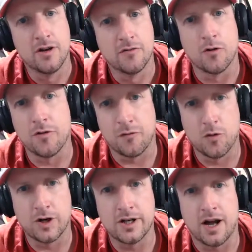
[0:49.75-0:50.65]
for the
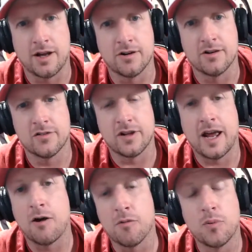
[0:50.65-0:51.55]
49ers and
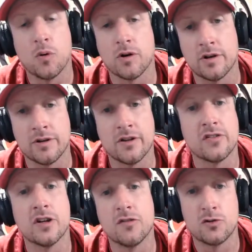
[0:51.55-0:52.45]
how important
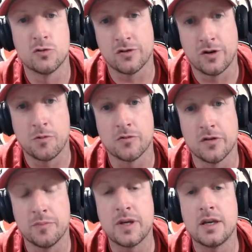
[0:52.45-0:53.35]
this individual is going
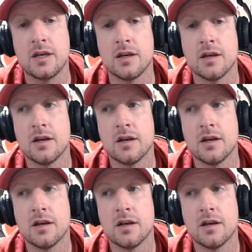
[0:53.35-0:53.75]
to be